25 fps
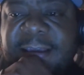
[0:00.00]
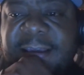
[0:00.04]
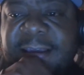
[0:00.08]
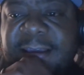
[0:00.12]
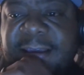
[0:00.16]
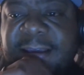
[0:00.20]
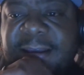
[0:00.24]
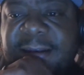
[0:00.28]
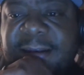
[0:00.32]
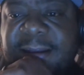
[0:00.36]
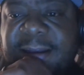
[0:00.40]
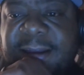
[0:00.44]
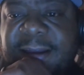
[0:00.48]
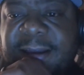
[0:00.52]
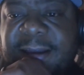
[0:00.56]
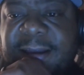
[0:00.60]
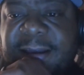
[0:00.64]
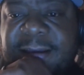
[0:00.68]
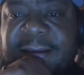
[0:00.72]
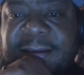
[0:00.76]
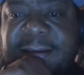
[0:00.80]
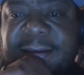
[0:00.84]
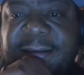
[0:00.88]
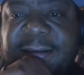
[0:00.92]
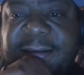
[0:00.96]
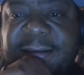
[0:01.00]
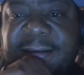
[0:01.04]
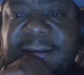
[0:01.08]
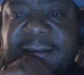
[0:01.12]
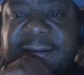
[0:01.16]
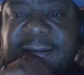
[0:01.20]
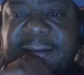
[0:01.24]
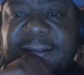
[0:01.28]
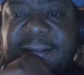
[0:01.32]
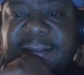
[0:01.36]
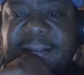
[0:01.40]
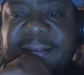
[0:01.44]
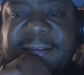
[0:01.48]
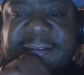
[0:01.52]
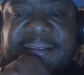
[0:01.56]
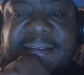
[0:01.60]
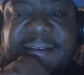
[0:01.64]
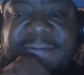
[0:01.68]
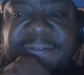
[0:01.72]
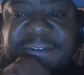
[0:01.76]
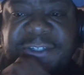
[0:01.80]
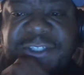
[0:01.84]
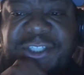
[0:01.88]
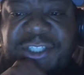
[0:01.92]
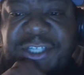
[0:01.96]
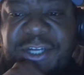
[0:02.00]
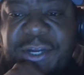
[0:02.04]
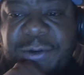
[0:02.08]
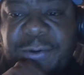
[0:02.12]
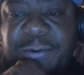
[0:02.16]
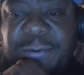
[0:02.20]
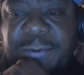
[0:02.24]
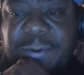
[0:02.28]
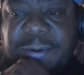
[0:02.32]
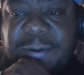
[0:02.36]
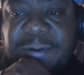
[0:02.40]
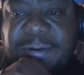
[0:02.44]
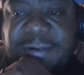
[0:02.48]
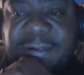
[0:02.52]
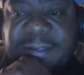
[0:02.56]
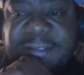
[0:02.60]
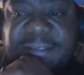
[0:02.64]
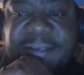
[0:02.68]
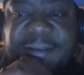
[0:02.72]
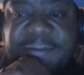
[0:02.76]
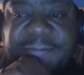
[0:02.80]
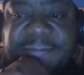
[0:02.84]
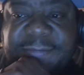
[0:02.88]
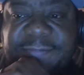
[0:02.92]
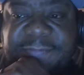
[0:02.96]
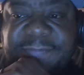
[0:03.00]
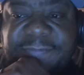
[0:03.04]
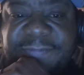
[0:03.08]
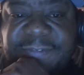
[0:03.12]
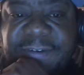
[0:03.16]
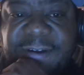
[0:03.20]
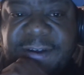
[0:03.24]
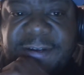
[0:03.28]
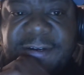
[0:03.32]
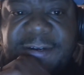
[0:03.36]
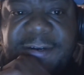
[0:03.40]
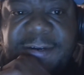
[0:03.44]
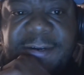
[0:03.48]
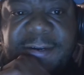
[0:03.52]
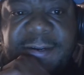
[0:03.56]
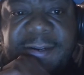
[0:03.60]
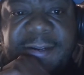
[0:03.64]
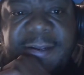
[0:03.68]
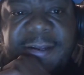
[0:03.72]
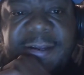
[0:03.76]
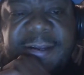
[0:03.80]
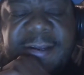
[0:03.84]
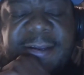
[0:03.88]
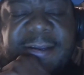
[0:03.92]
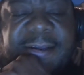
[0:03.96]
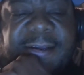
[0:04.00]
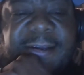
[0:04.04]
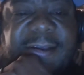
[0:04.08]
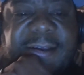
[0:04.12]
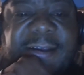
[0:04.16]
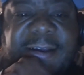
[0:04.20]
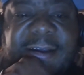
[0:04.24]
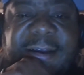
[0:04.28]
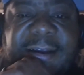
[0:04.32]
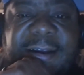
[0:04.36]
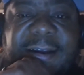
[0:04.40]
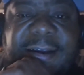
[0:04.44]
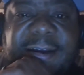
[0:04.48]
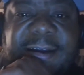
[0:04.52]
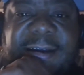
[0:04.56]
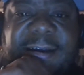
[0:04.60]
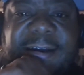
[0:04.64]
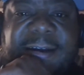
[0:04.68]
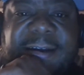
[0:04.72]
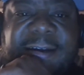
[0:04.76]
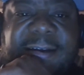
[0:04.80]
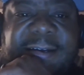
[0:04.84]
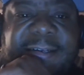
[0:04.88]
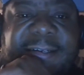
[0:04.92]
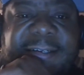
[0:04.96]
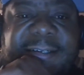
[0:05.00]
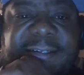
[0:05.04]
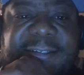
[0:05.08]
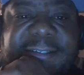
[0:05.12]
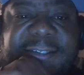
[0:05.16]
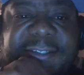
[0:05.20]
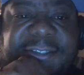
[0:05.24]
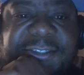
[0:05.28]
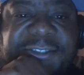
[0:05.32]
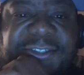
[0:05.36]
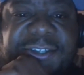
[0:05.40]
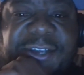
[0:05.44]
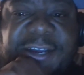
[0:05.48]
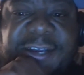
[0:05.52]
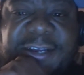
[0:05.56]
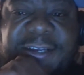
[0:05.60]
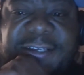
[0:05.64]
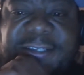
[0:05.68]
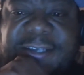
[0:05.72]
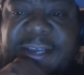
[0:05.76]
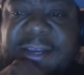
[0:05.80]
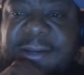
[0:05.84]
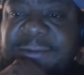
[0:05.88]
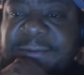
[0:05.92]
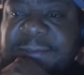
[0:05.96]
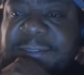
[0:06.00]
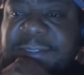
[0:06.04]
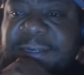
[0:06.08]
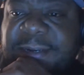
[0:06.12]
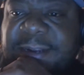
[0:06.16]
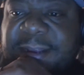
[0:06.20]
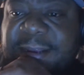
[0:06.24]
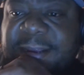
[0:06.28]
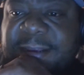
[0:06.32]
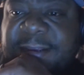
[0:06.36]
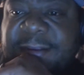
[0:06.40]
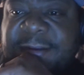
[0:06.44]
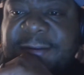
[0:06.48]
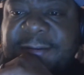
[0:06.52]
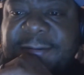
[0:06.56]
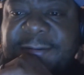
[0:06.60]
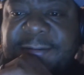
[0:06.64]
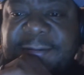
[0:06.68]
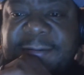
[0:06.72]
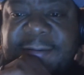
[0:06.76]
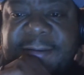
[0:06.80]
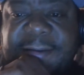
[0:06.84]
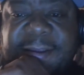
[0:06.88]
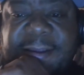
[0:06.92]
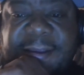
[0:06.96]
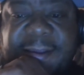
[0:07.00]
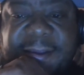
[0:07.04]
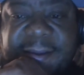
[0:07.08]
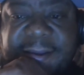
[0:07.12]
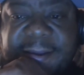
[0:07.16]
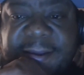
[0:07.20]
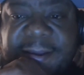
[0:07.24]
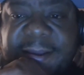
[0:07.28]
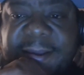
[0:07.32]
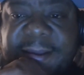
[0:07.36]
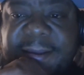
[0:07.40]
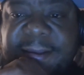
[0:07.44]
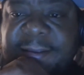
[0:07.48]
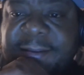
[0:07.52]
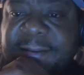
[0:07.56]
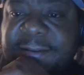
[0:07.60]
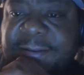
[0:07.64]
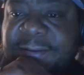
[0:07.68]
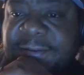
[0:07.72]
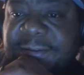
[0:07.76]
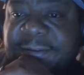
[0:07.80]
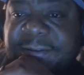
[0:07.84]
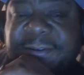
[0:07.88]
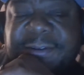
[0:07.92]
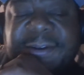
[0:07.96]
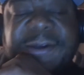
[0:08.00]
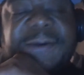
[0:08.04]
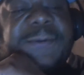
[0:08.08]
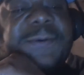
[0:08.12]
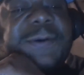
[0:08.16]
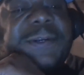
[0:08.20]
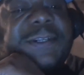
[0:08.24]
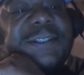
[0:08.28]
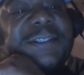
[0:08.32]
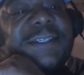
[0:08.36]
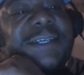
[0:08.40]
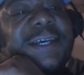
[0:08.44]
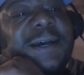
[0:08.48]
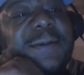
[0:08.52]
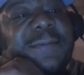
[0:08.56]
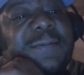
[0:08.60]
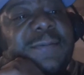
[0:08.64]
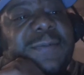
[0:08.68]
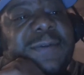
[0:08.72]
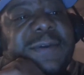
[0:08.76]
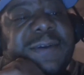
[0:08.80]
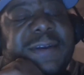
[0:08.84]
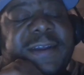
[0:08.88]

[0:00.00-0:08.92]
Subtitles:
And let's have a show. Let's have some fun. And just check us out tonight. All right, so you know what's up.